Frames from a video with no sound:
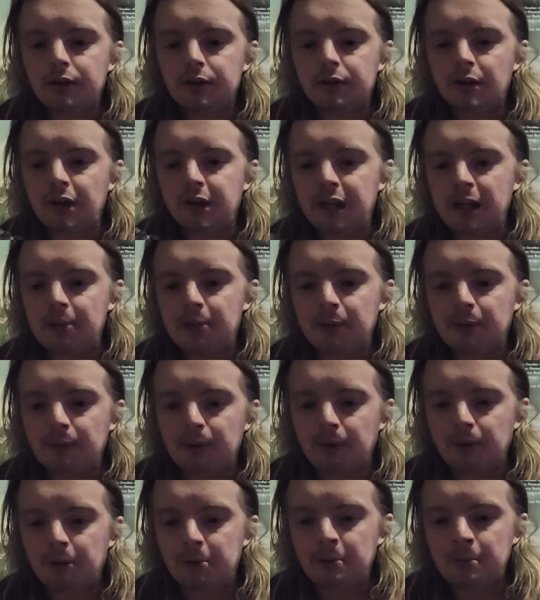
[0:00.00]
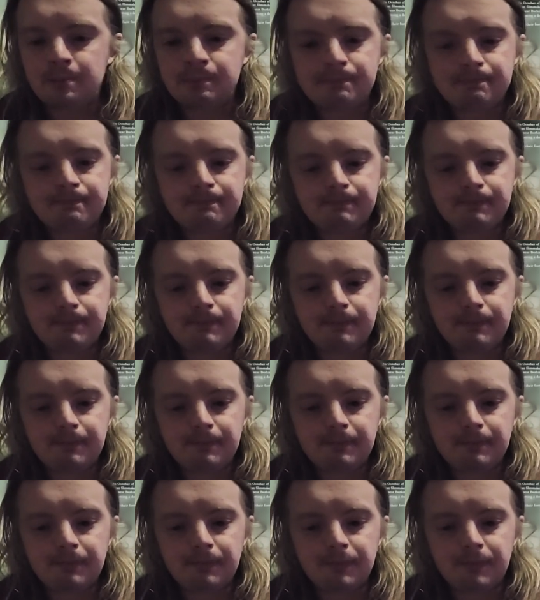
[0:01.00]
Don't get me wrong,
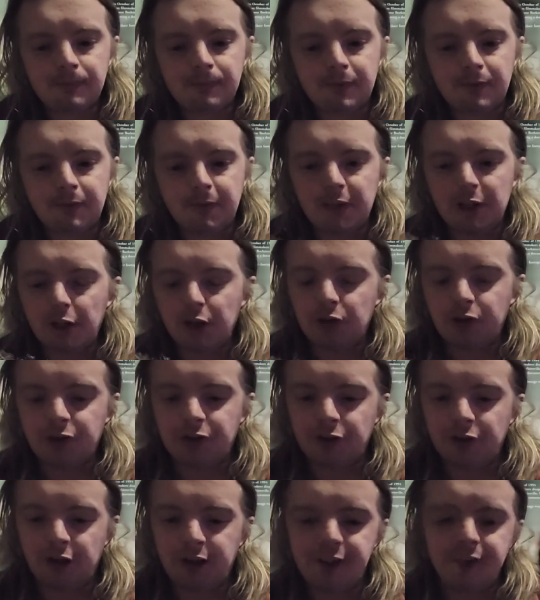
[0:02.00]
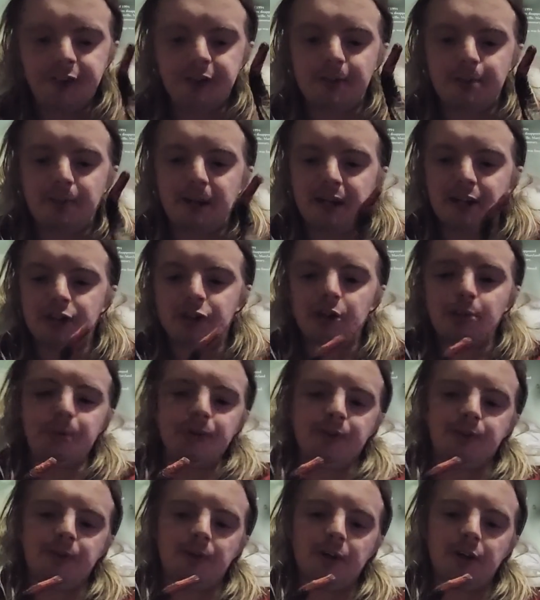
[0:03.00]
the figure looks nice. The paint job
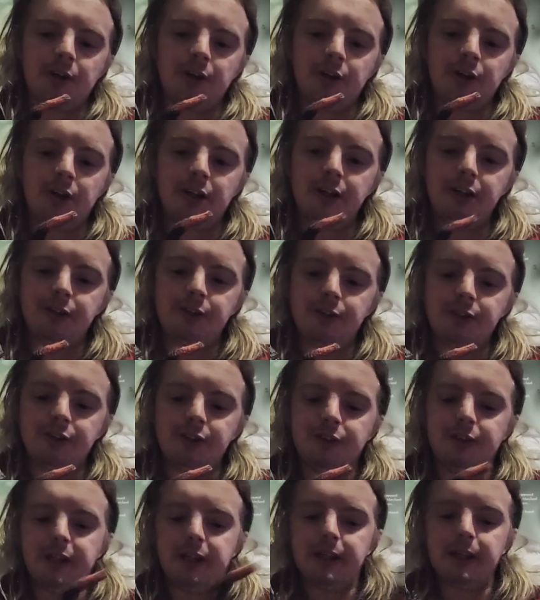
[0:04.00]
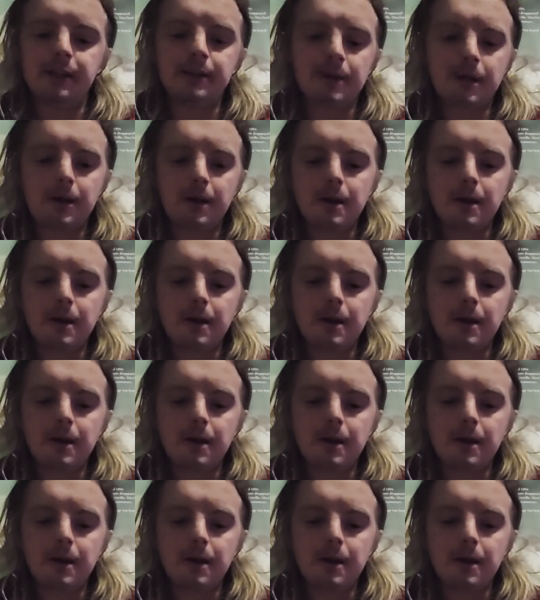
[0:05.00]
is very nice on this figure.